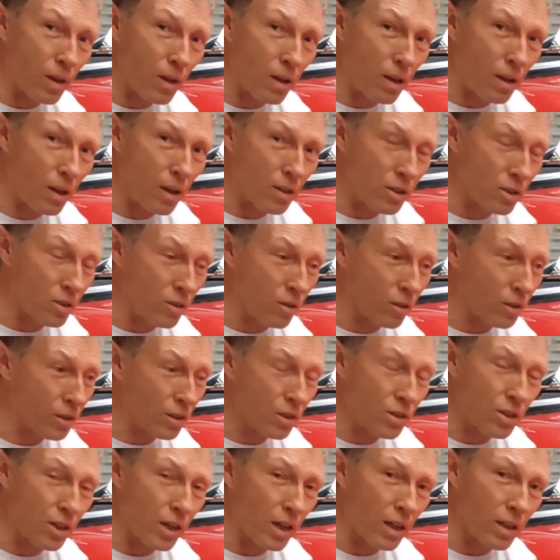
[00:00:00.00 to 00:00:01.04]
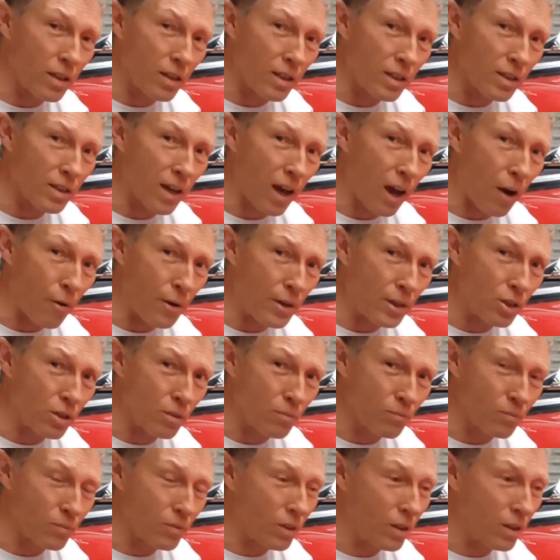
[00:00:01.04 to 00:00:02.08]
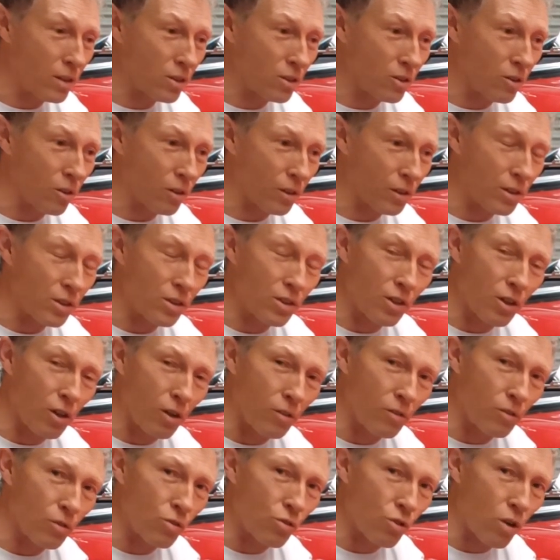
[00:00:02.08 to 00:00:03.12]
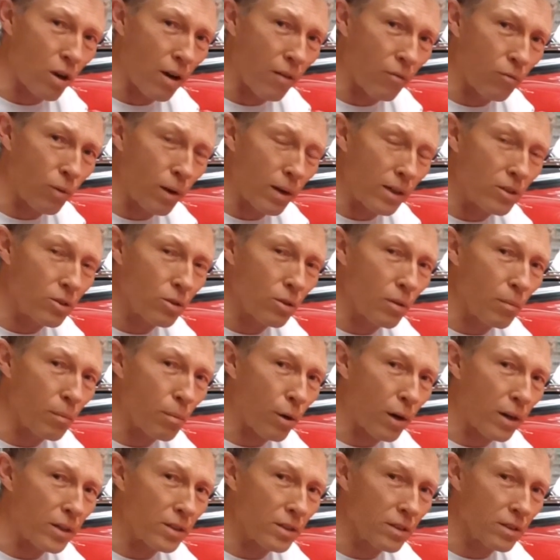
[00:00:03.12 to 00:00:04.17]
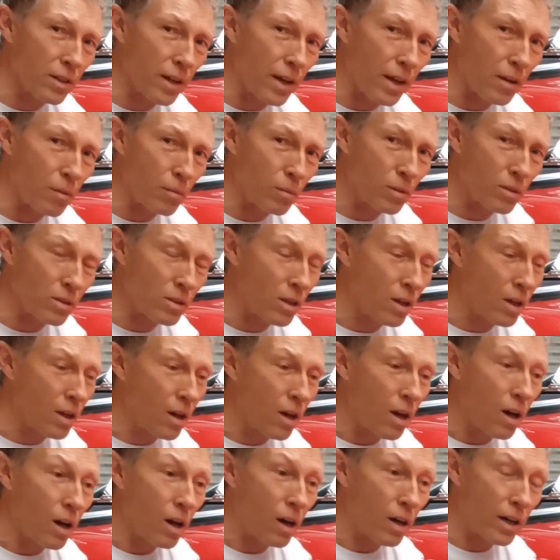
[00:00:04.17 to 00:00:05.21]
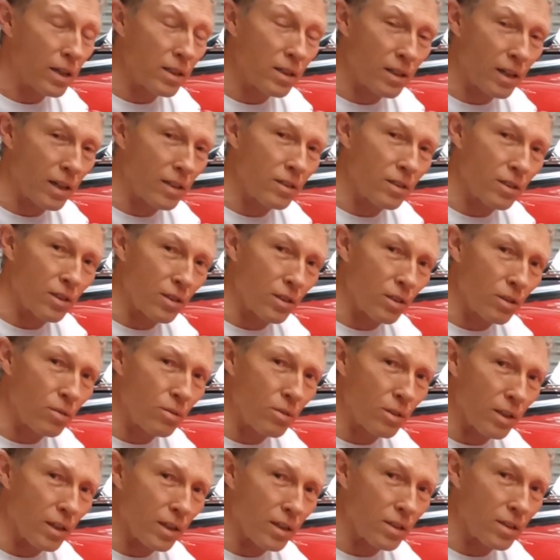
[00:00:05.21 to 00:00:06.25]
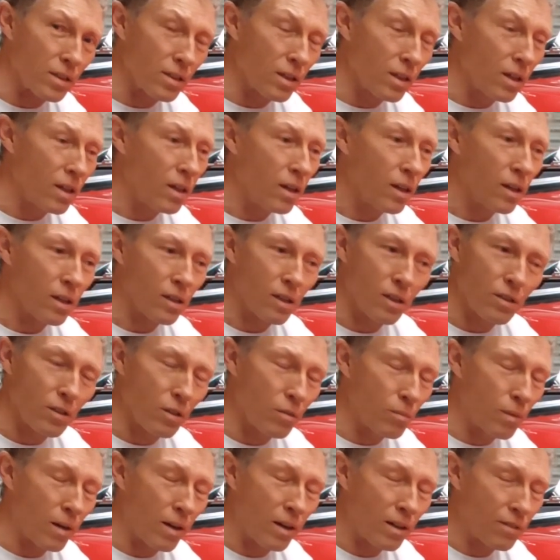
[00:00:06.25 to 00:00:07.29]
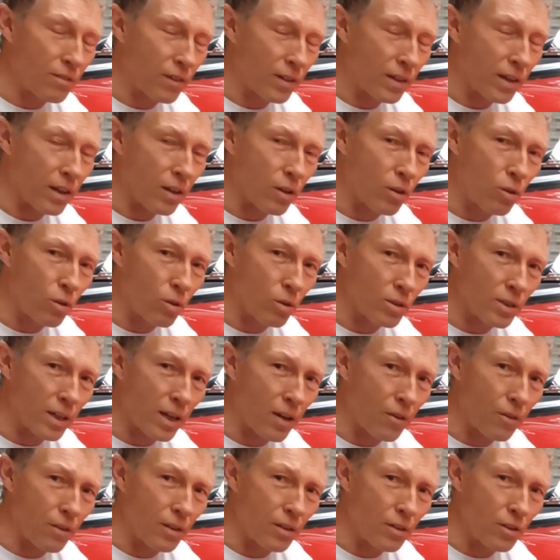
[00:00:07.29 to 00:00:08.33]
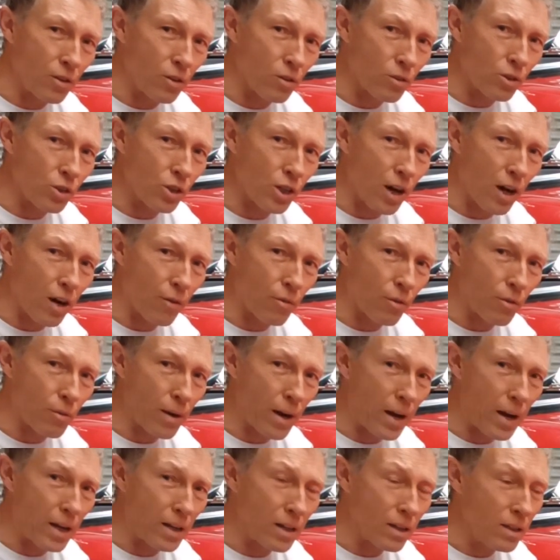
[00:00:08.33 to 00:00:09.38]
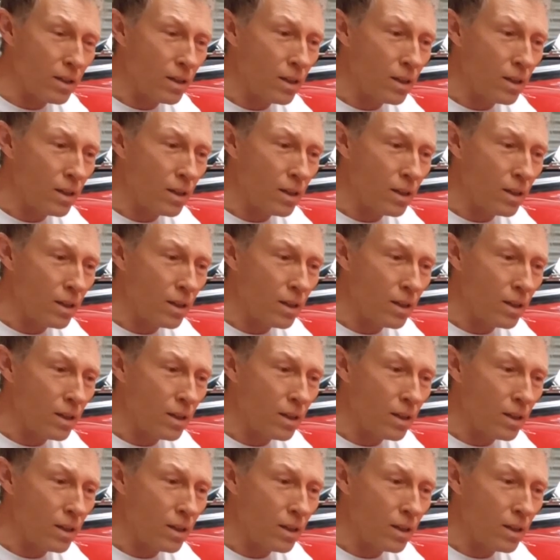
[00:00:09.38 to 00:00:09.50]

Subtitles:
It's not going to sit in this garage. It's not going to sit on the driveway to impress the neighbours. I intend to use this. And I don't mind if I get caught out in the odd shower of rain.